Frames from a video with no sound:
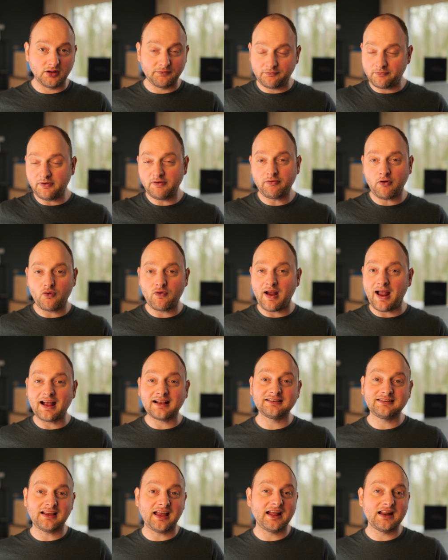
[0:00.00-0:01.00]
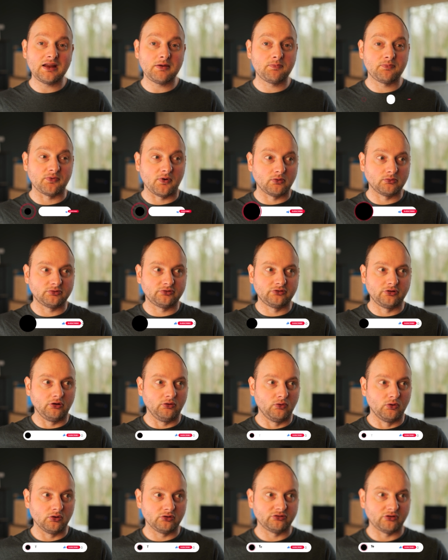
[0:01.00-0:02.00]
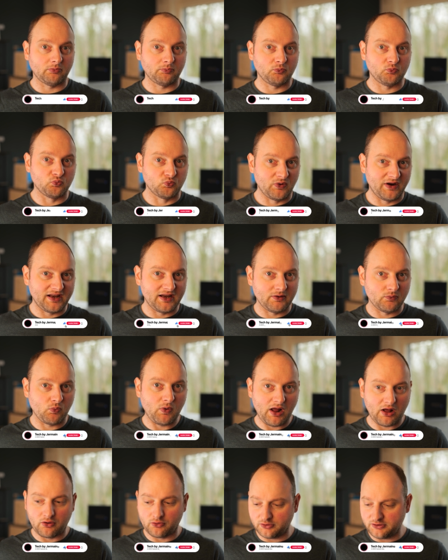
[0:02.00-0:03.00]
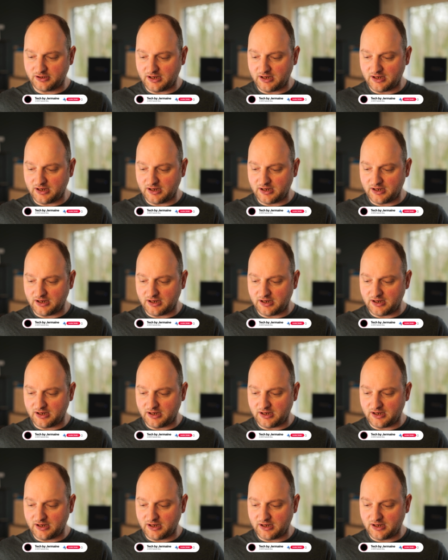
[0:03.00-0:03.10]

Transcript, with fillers: the Vivo X80 Pro still holds up really well.